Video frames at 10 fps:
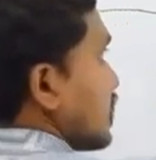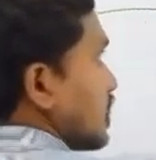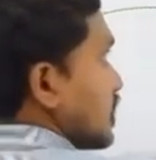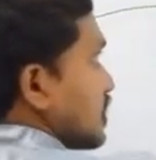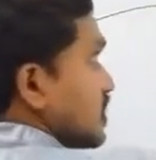
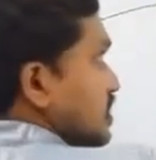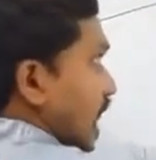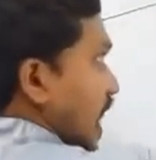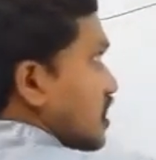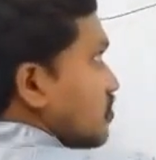This
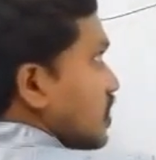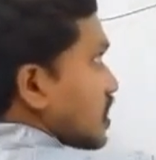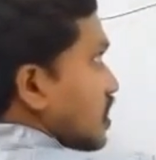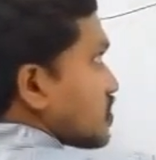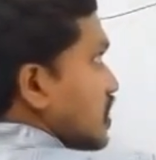aqueduct of
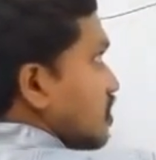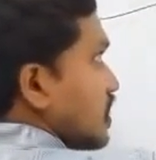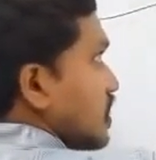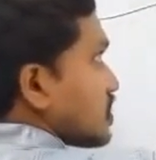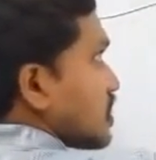
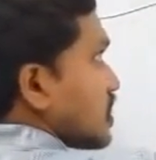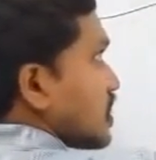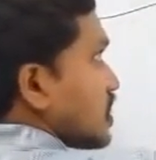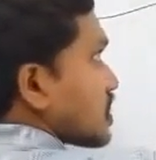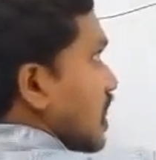Sylvius,
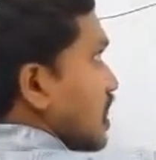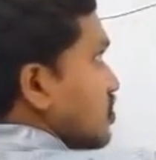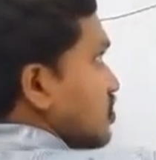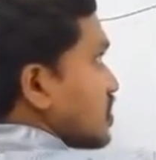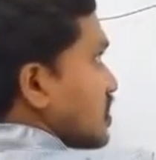it
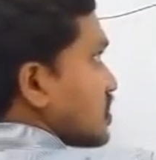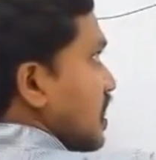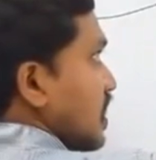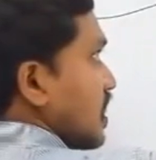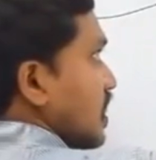continues as a
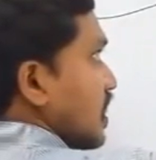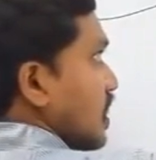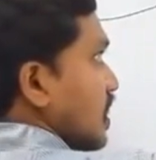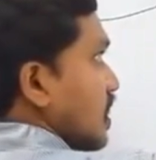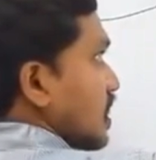
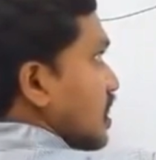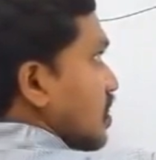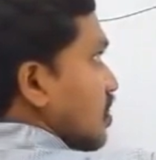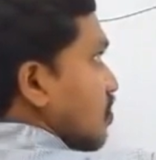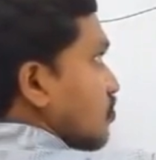
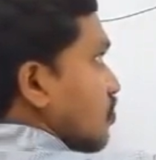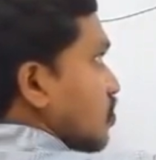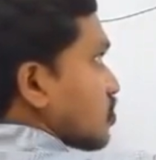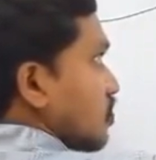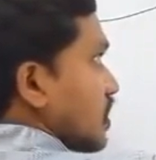fourth
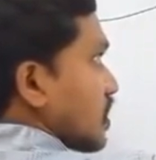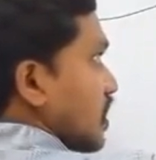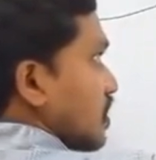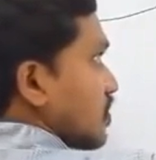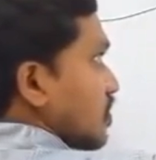ventricle,
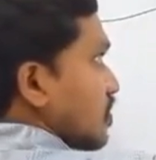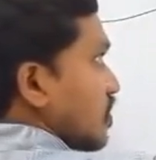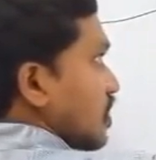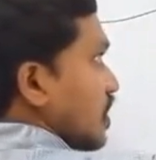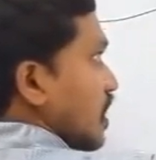
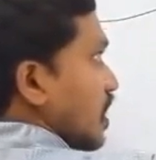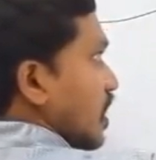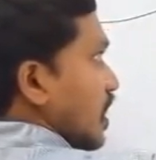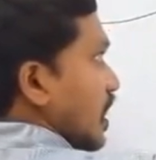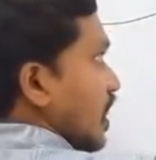
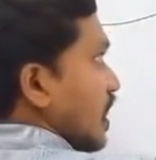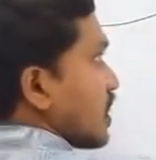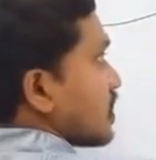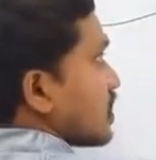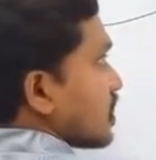
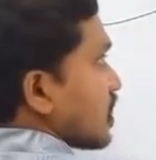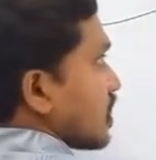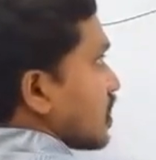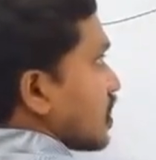and here